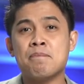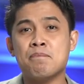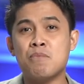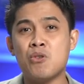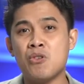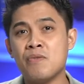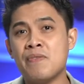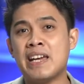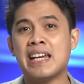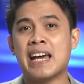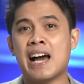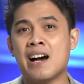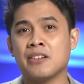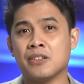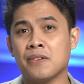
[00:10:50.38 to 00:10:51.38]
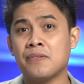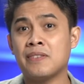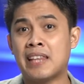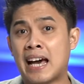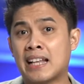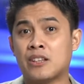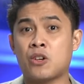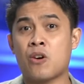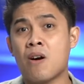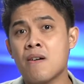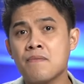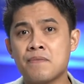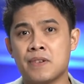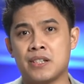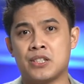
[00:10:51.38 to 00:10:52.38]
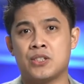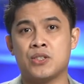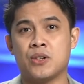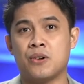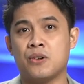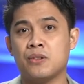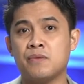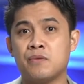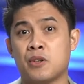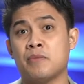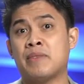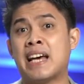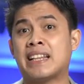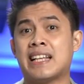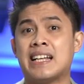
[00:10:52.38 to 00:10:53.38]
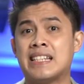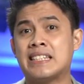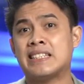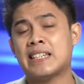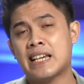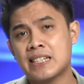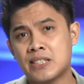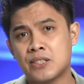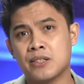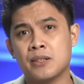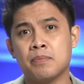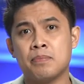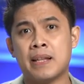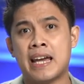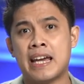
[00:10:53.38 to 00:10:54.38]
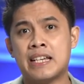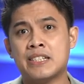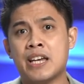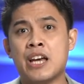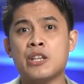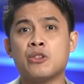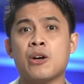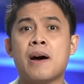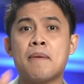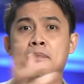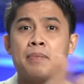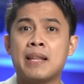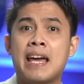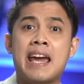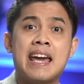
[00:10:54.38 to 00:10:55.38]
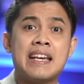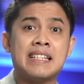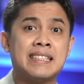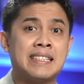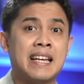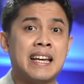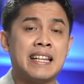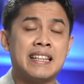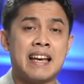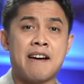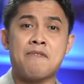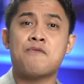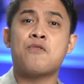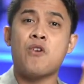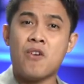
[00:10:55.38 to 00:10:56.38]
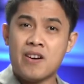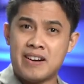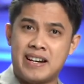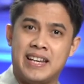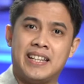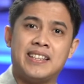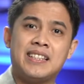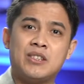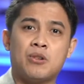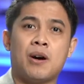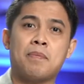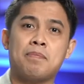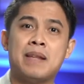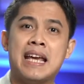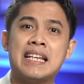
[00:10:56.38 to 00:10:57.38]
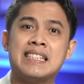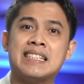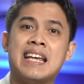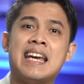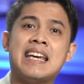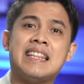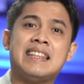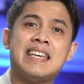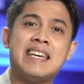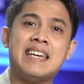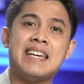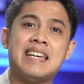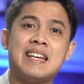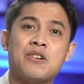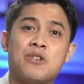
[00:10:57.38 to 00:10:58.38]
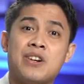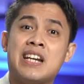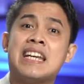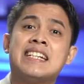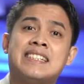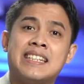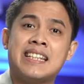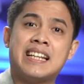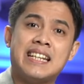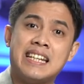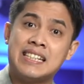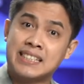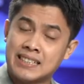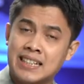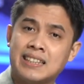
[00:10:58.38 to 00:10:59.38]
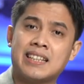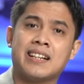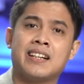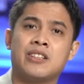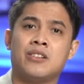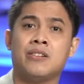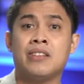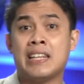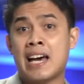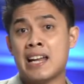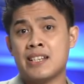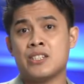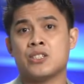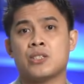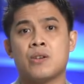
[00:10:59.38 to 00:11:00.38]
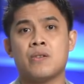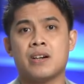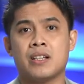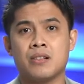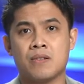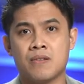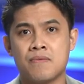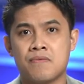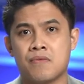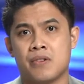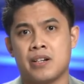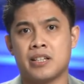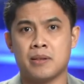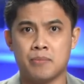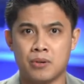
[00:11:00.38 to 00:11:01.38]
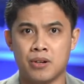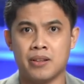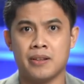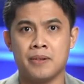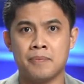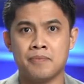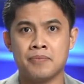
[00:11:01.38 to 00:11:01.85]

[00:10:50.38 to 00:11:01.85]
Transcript: moving out of that comfort zone from that ancestral place to a place na foreign, to a place na hindi originally siya taga doon, that is so uncomfortable.